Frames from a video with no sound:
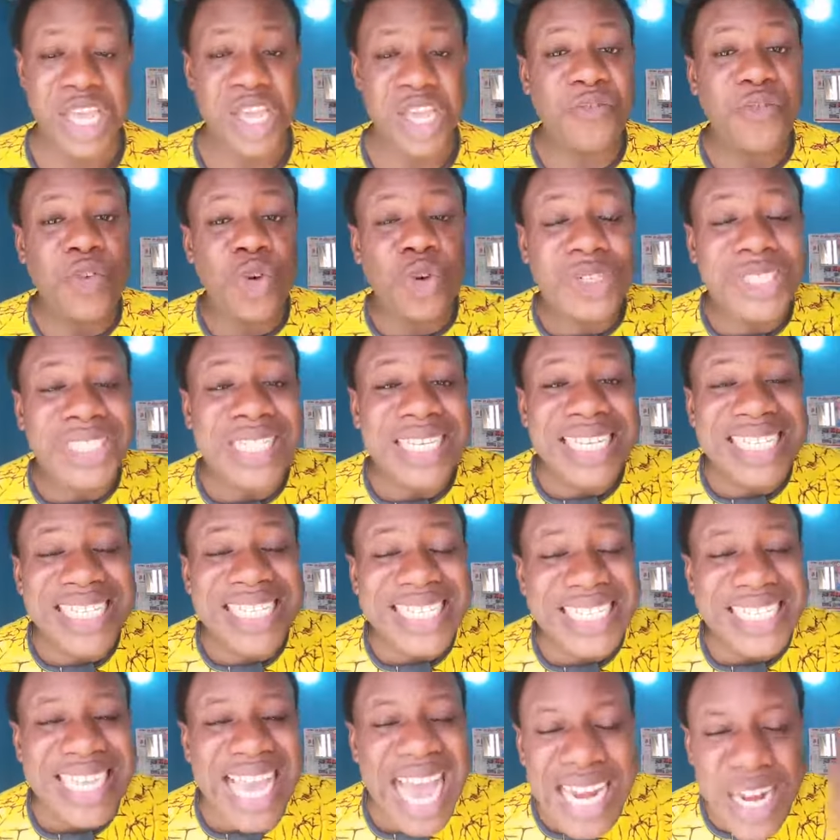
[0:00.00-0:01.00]
If you
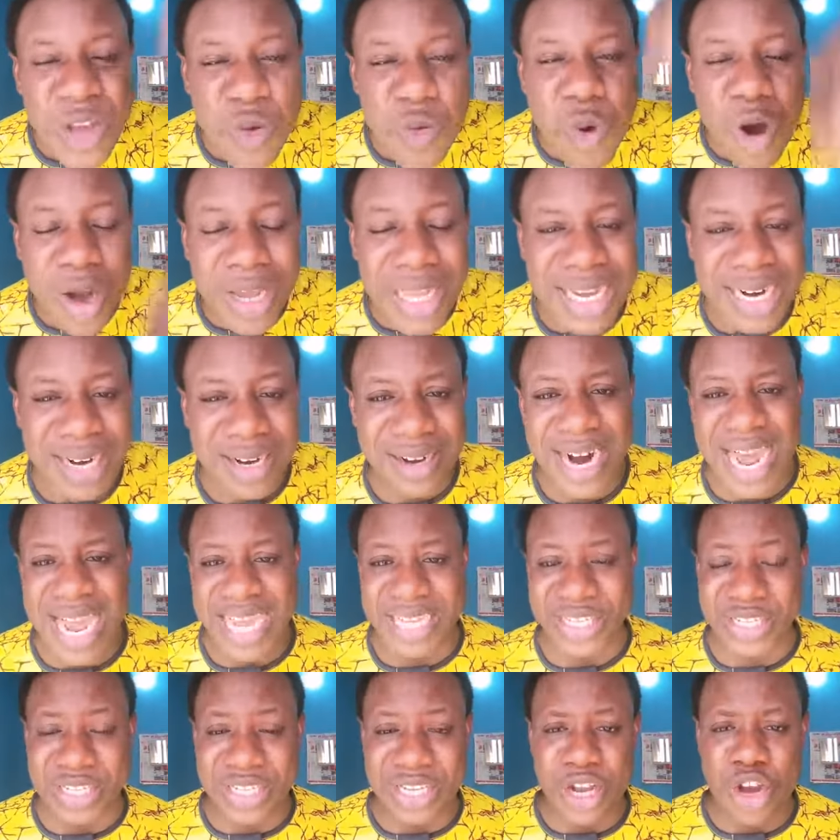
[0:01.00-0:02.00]
sincerely walk in
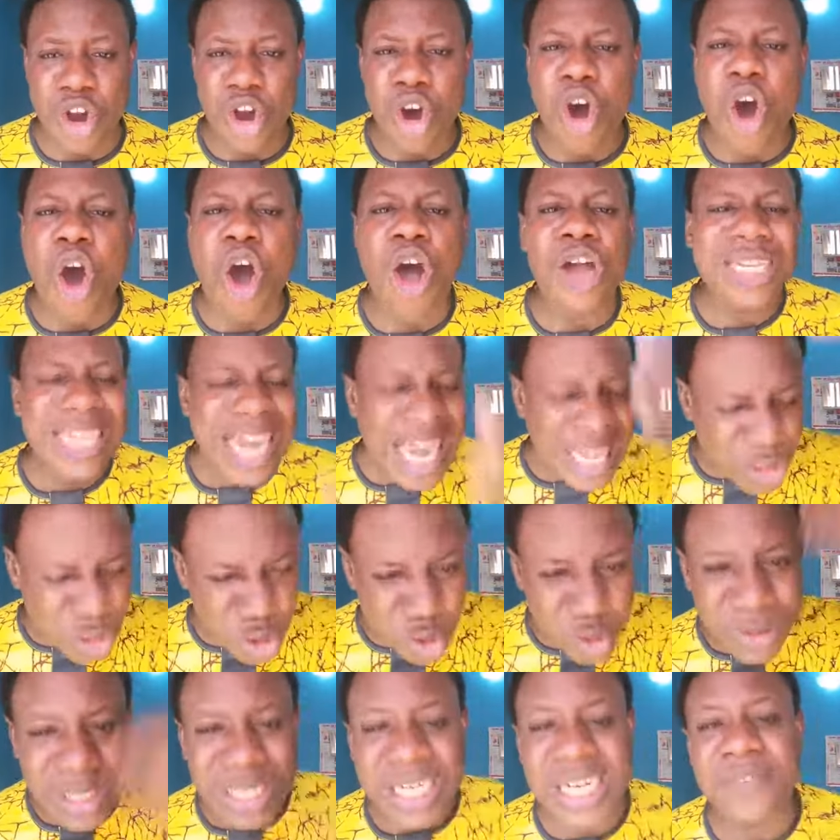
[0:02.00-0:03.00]
Christ, all
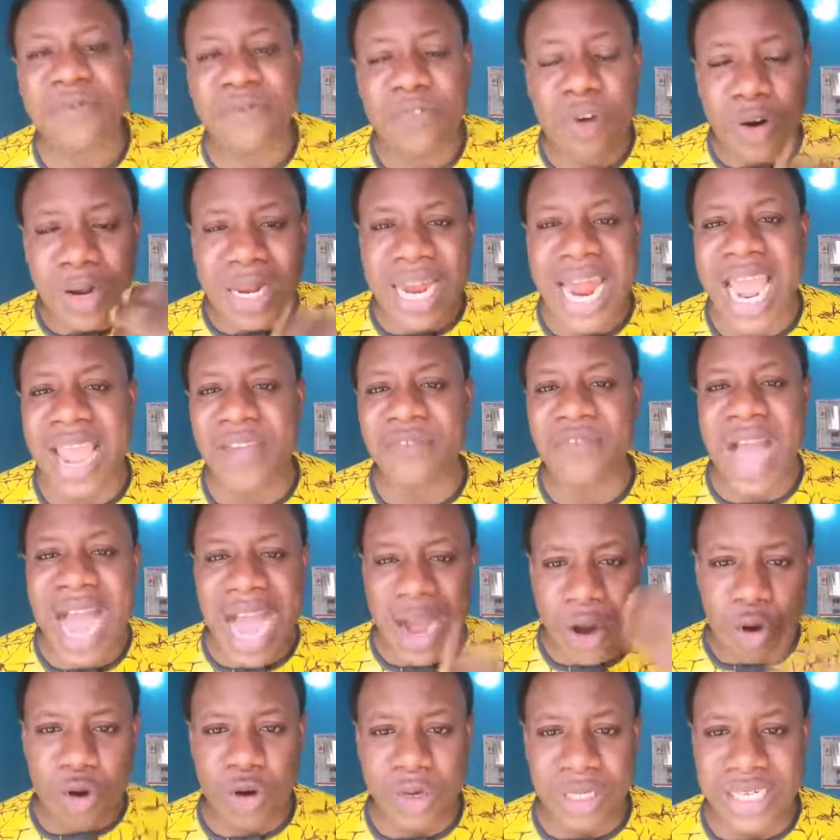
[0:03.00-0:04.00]
that you need for life
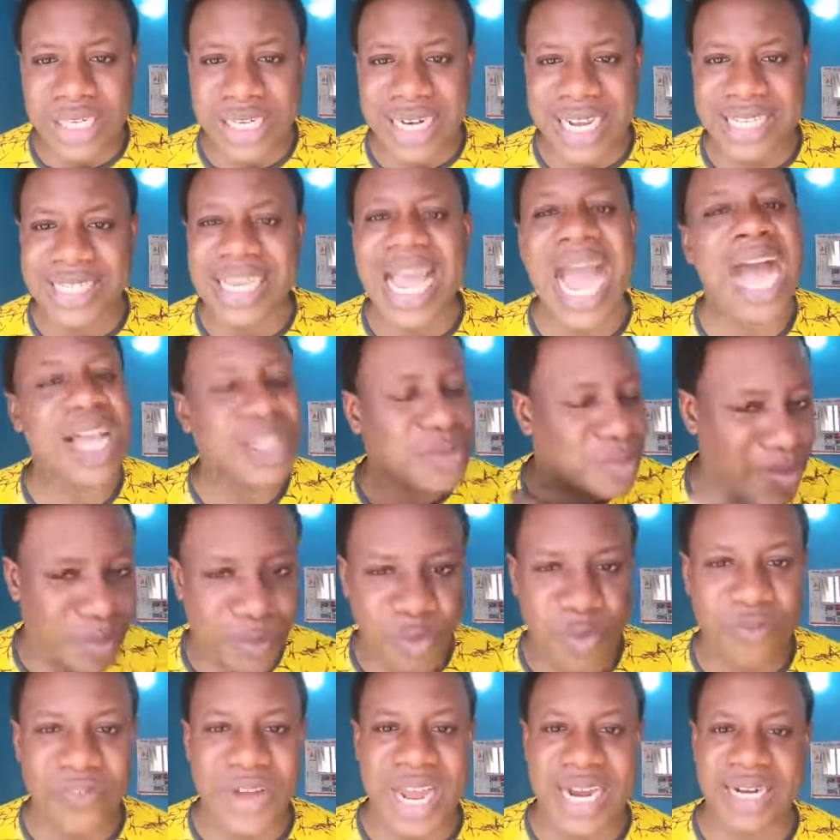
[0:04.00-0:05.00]
and godliness has
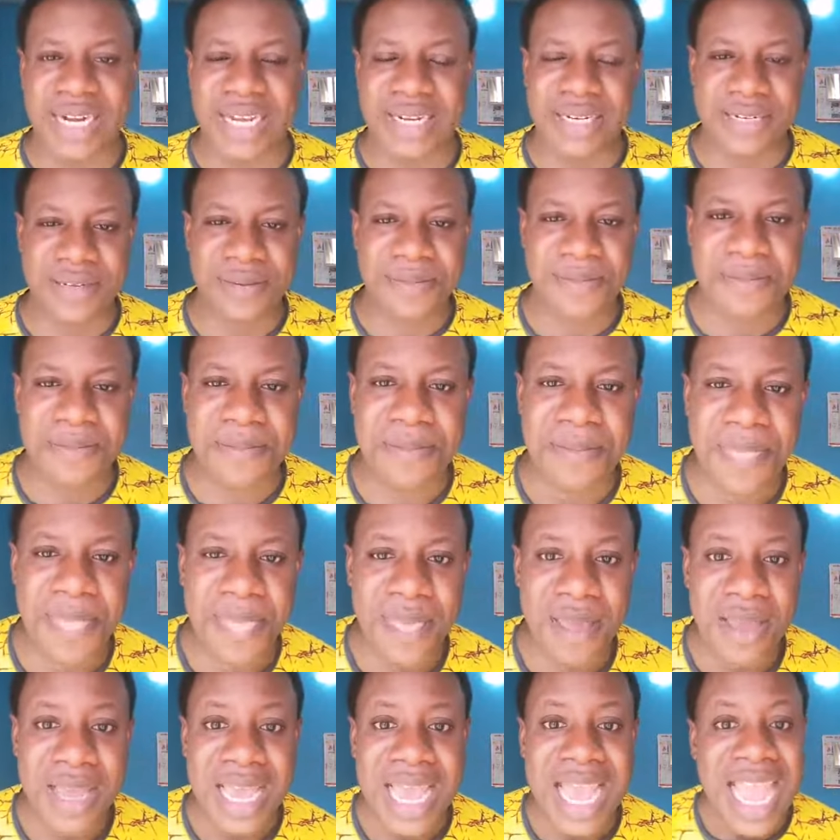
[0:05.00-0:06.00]
been provided.
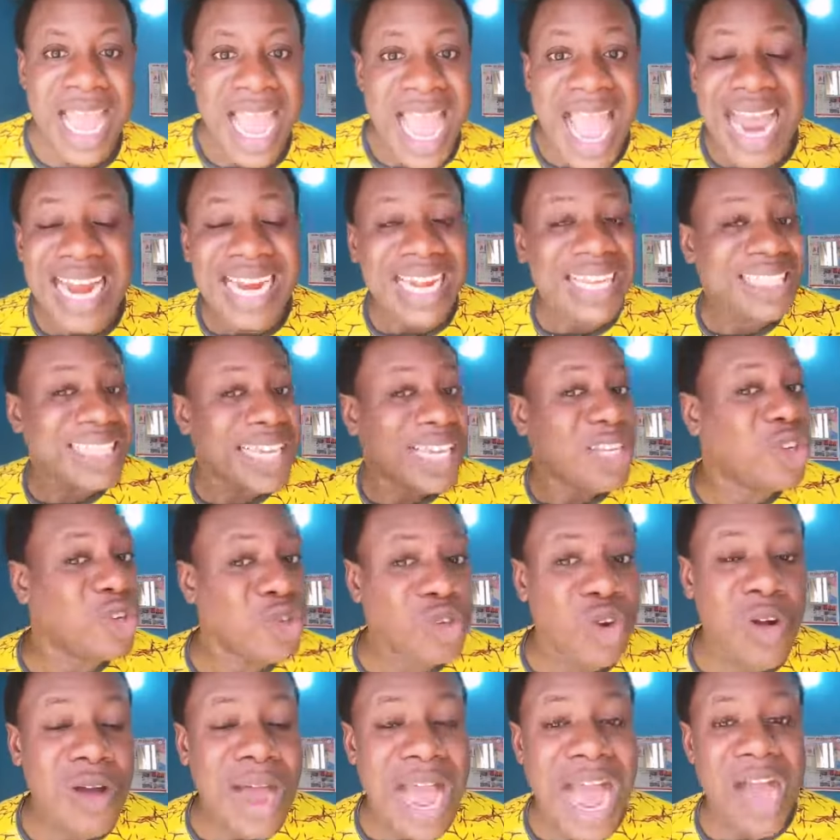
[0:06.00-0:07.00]
Anything
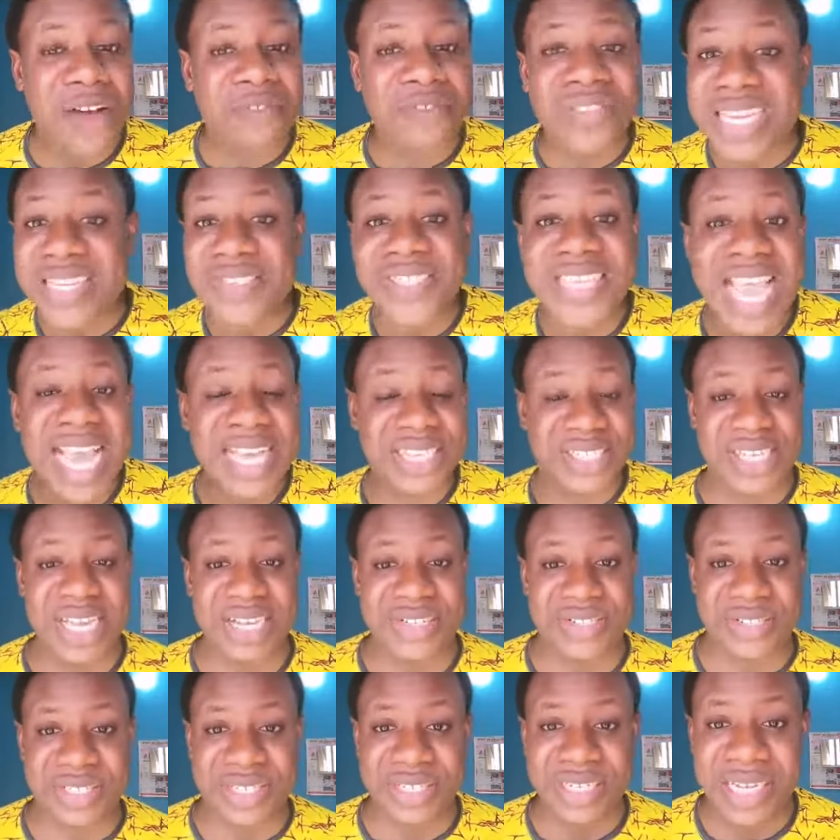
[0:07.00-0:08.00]
you don't have is
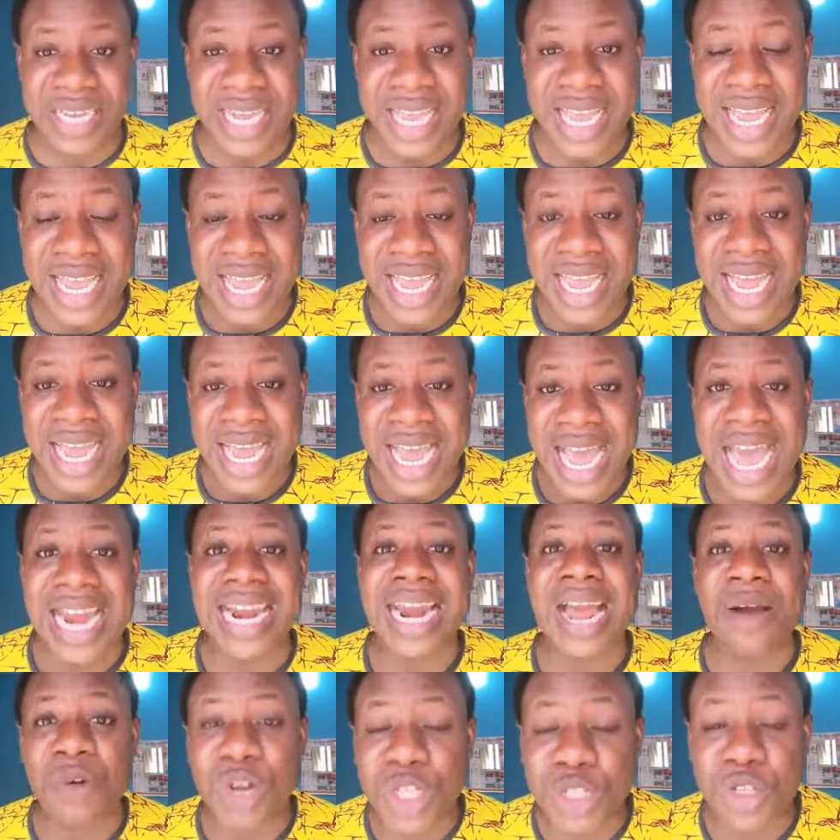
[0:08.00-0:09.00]
excess.
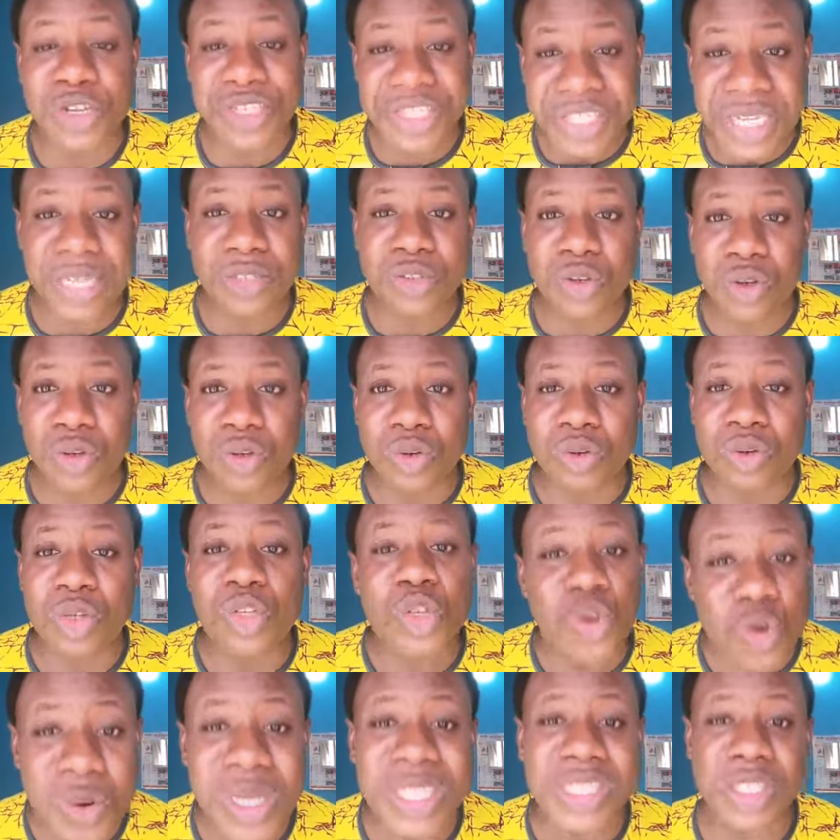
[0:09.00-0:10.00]
And I want to say to you,
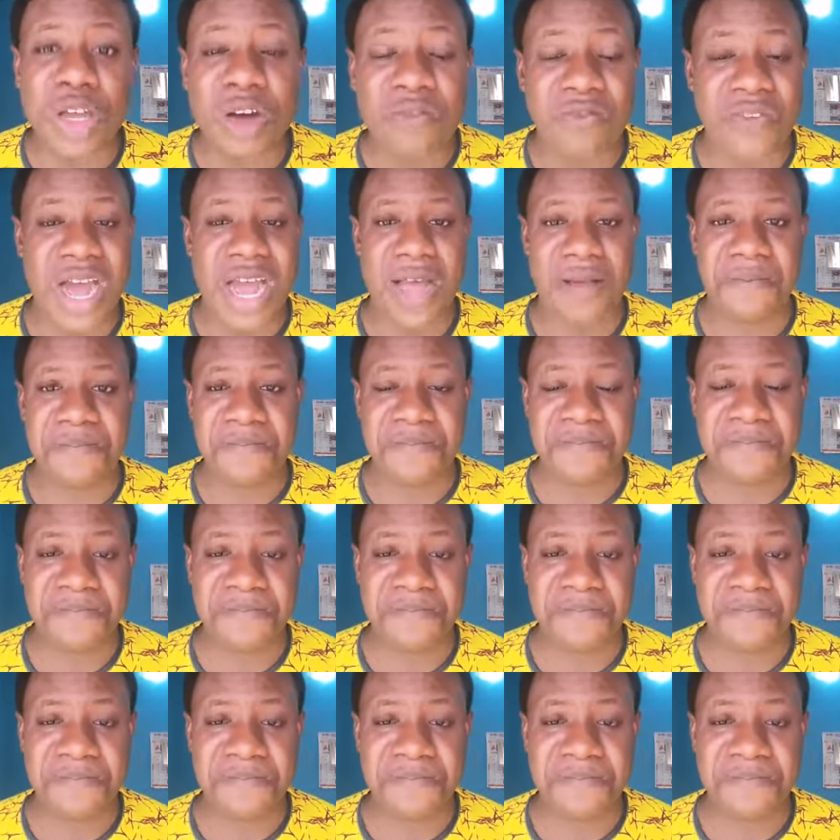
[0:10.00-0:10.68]
you will suffer.